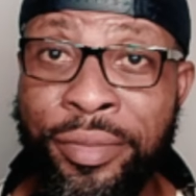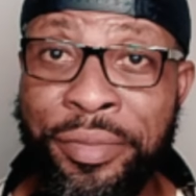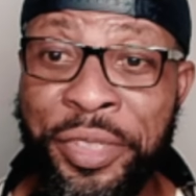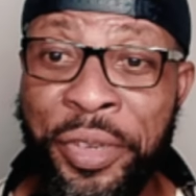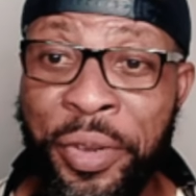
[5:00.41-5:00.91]

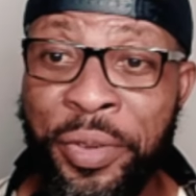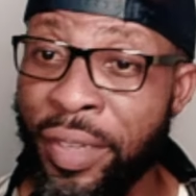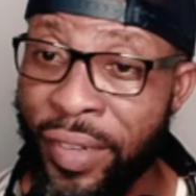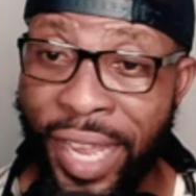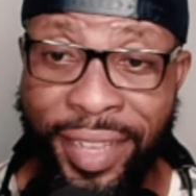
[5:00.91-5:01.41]
You know,
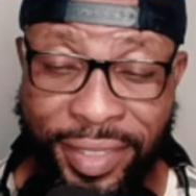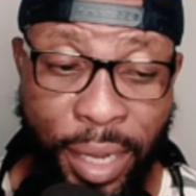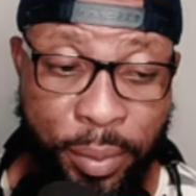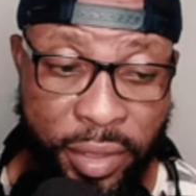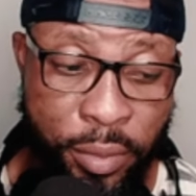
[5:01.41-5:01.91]
definitely has a
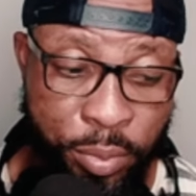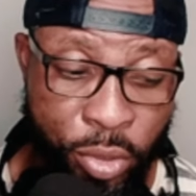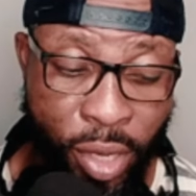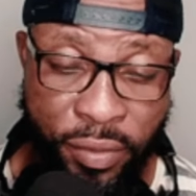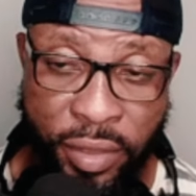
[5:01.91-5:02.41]
timeless
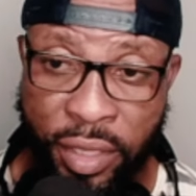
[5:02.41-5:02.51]
appeal, I have to